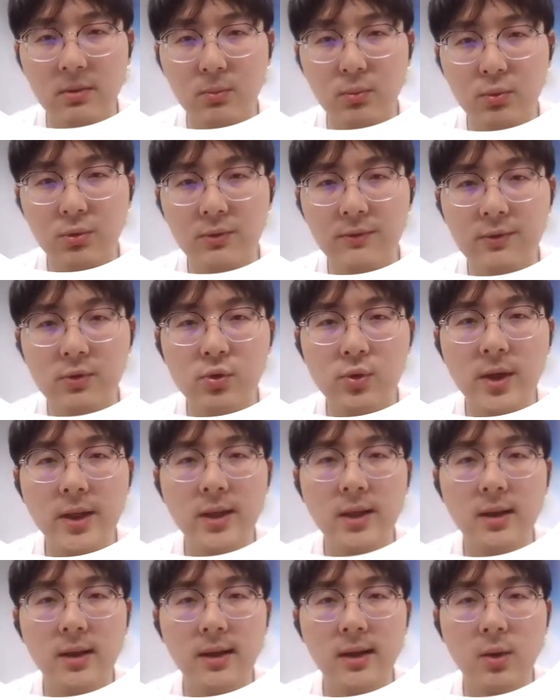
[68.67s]
move
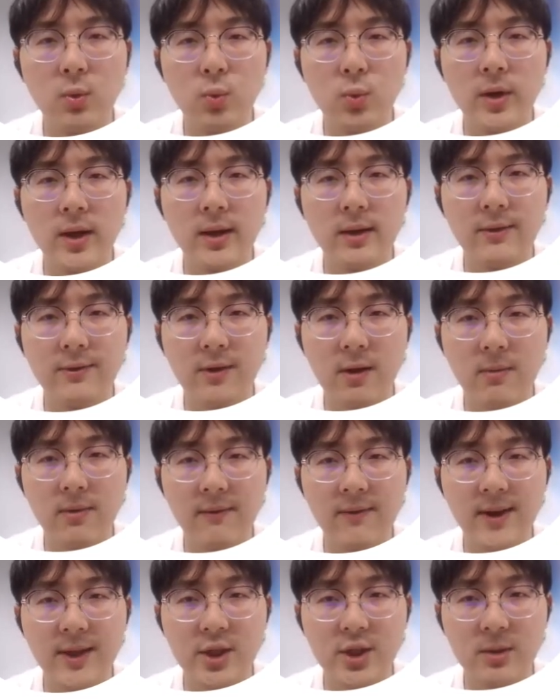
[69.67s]
radially away from the
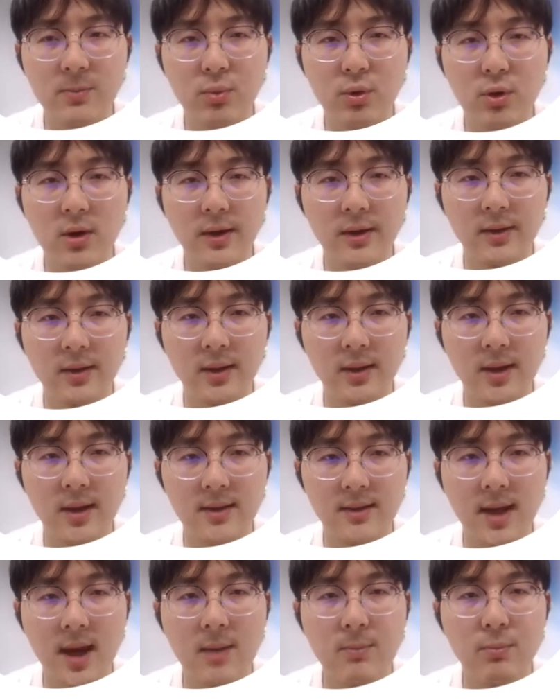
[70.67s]
vanishing point
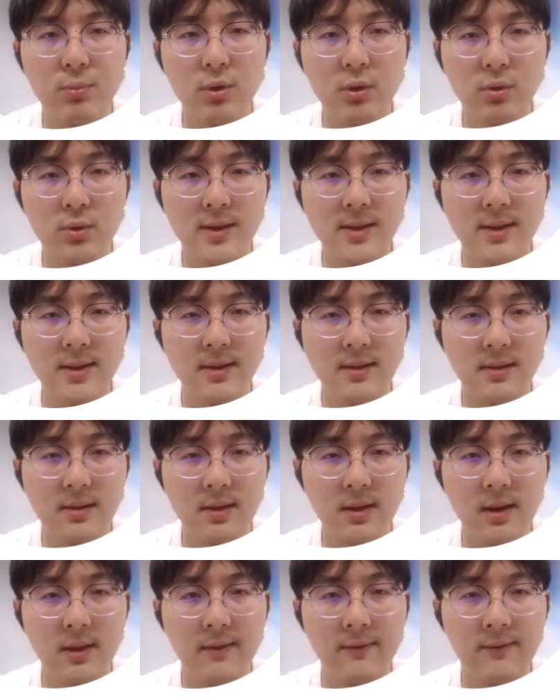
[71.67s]
as time progresses
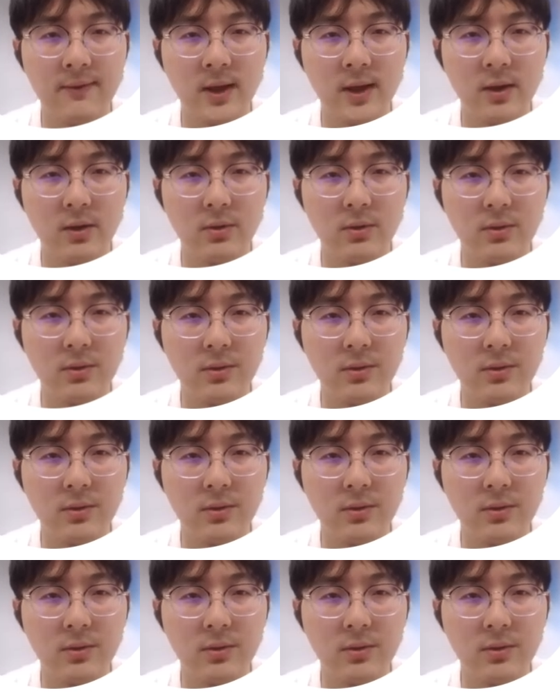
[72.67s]
in the video.